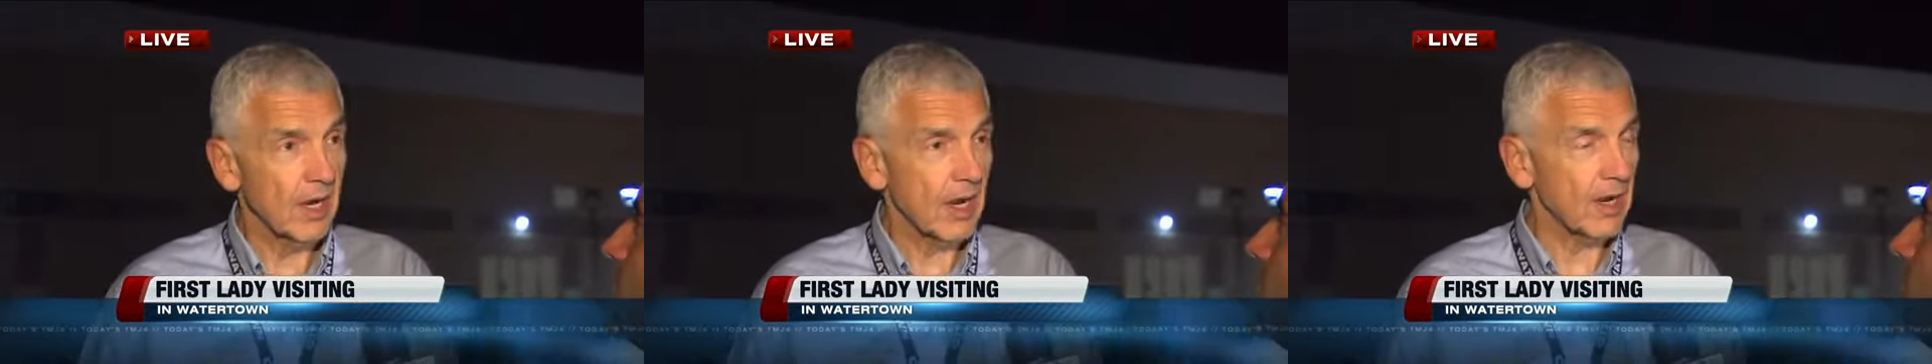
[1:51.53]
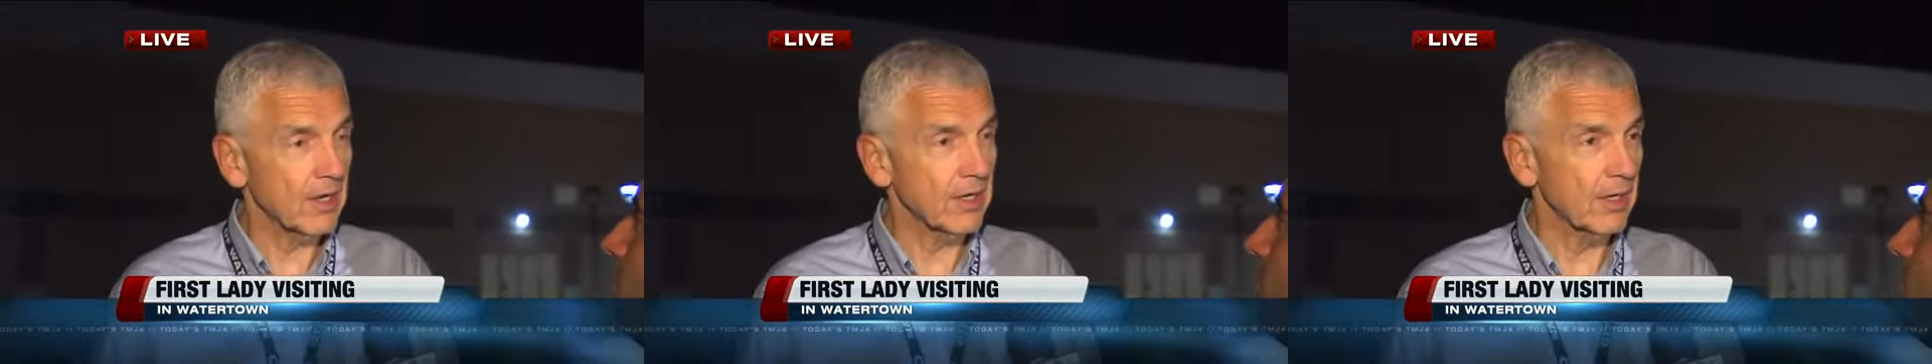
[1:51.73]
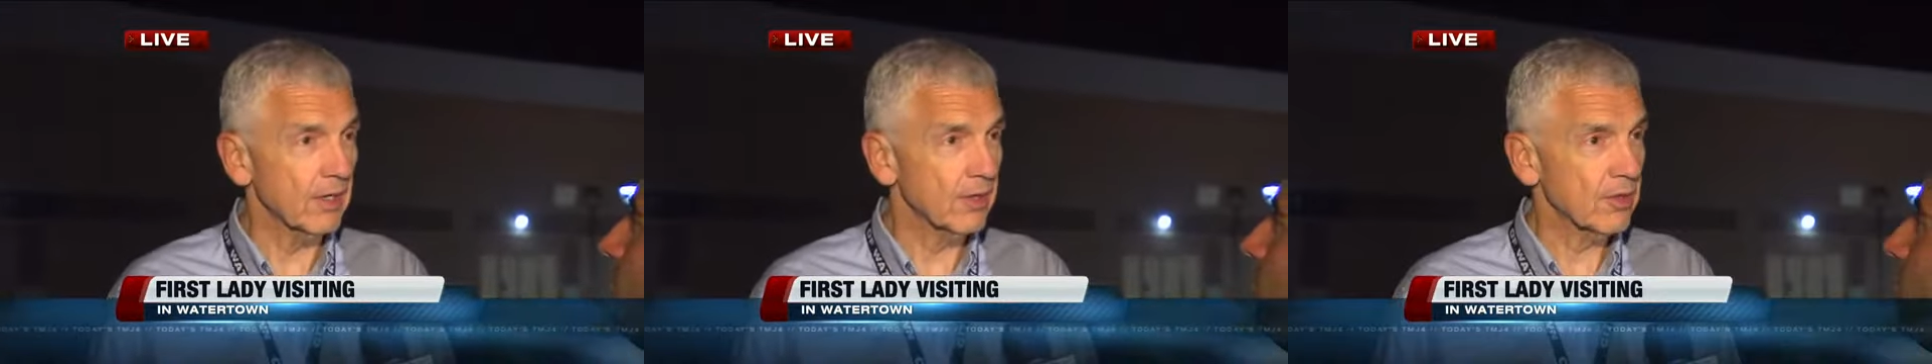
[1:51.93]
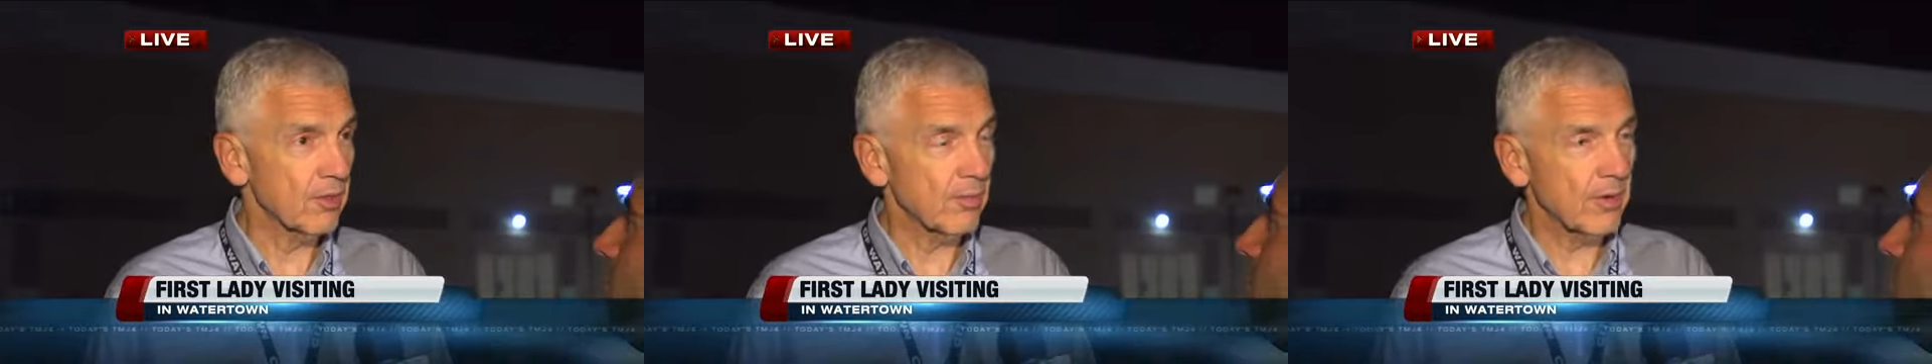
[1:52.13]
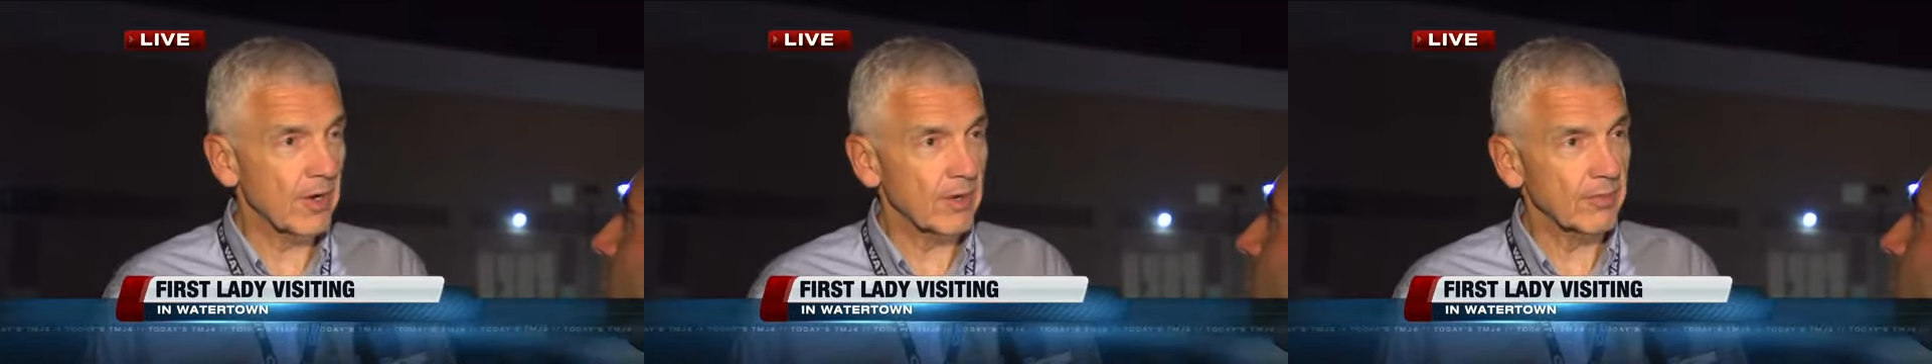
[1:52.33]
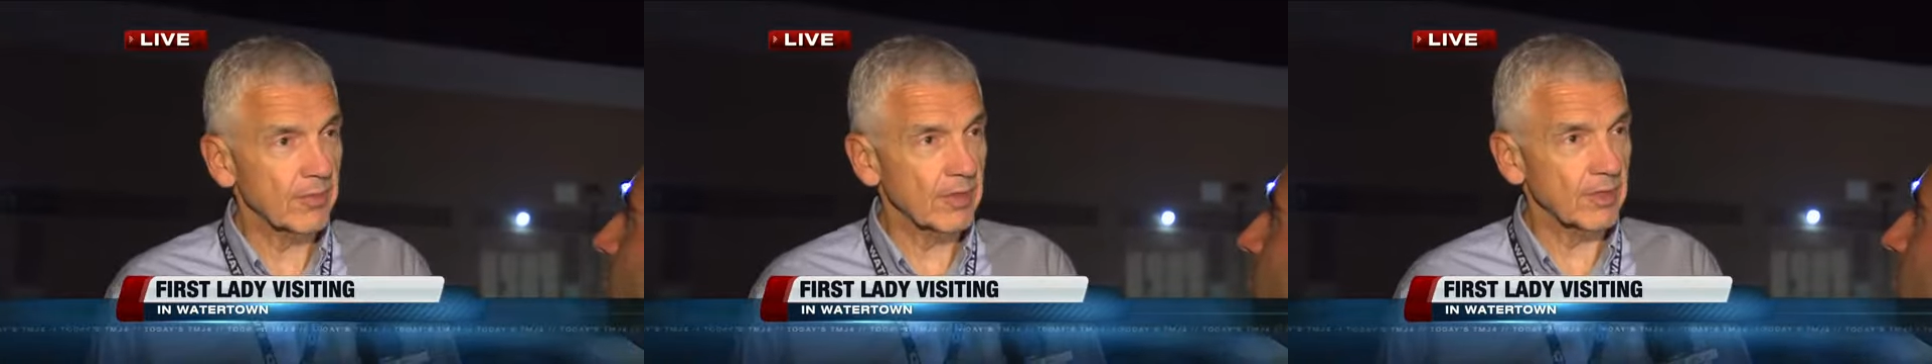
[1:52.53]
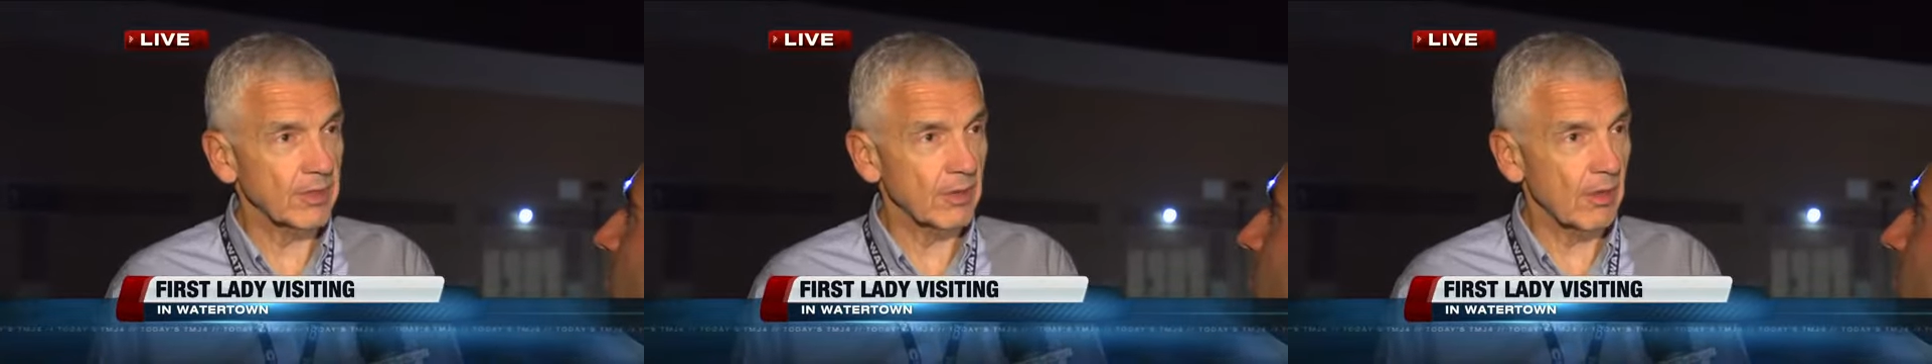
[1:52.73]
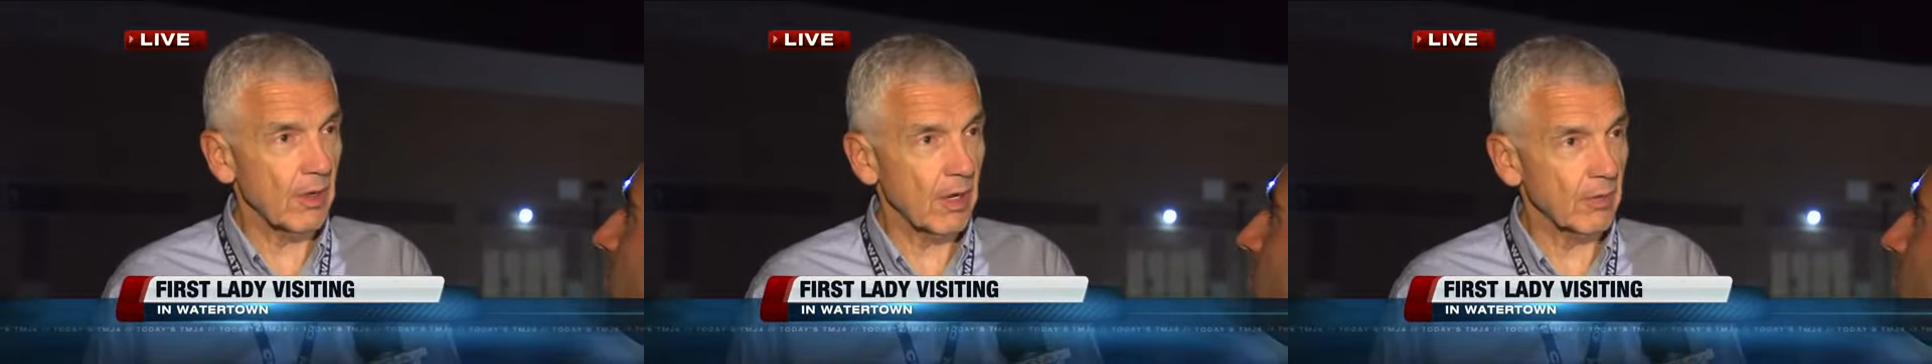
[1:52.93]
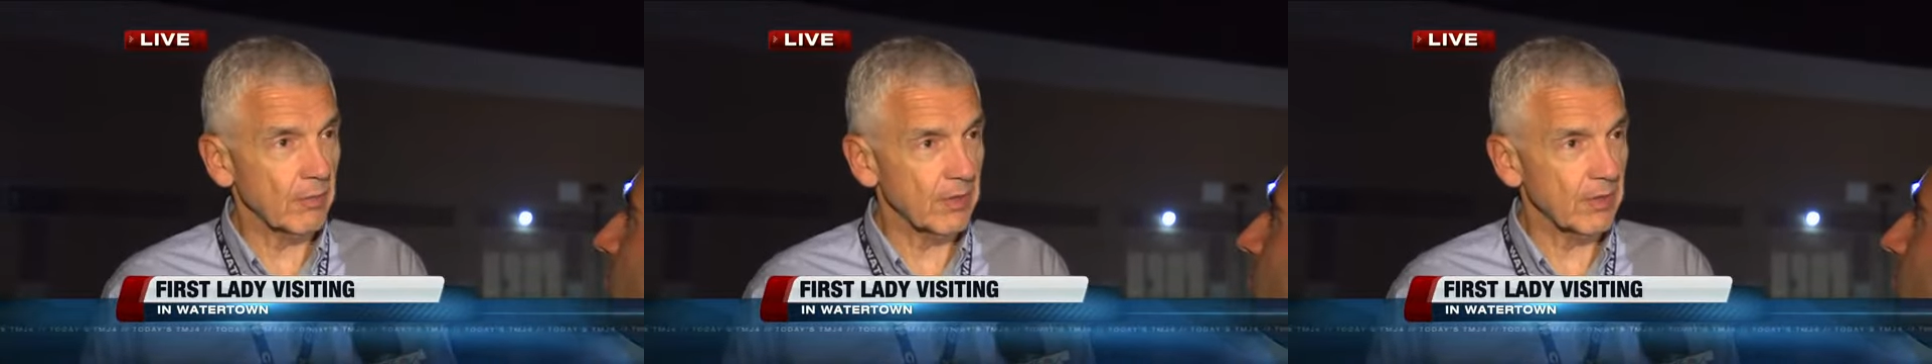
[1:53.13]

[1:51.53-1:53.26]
Our health department, along